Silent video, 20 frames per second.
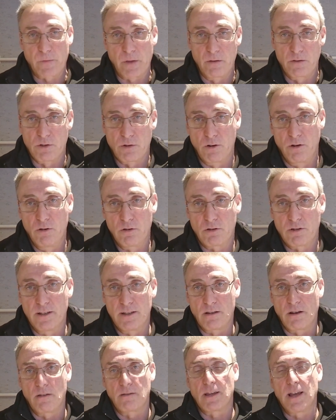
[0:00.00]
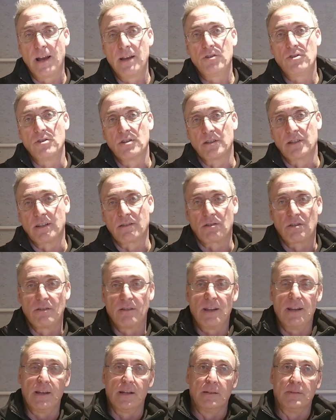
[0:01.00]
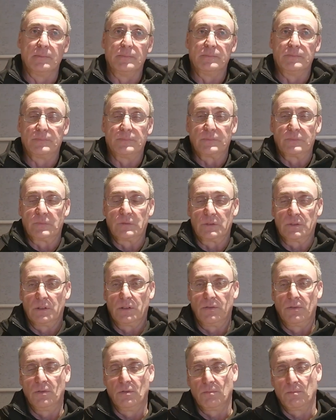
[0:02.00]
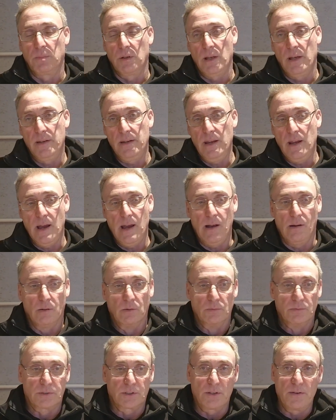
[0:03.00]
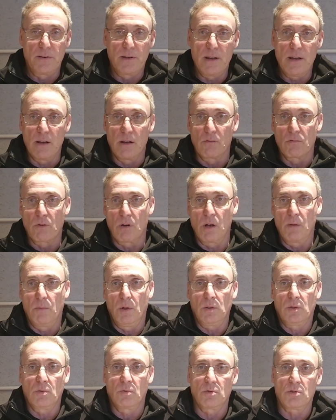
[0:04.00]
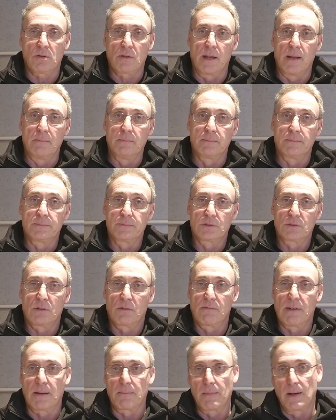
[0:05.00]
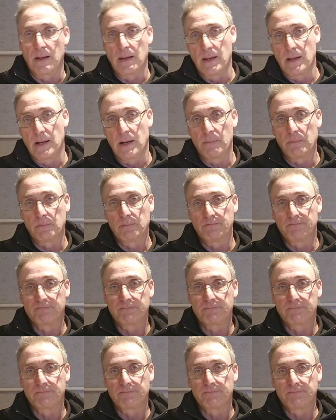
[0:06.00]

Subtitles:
So I looked at his location, said St Neot. I thought, bloody hell, St Neot, right on my doorstep. So I rang matey up.